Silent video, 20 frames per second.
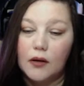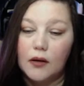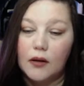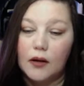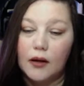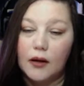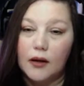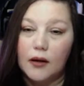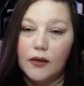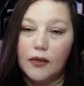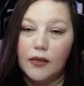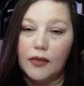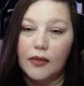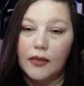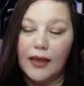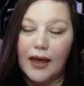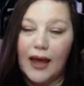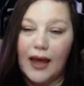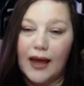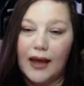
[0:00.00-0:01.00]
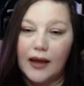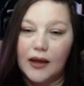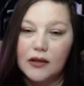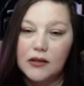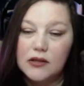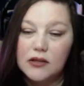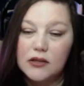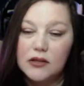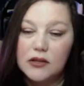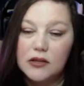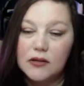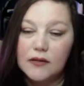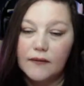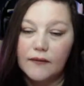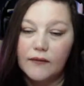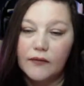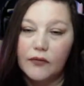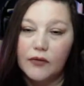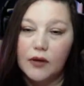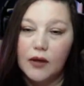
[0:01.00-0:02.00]
like that.
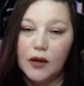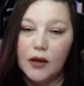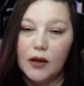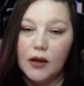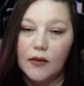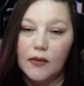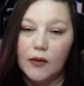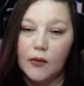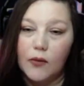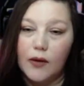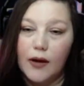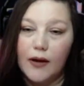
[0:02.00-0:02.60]
They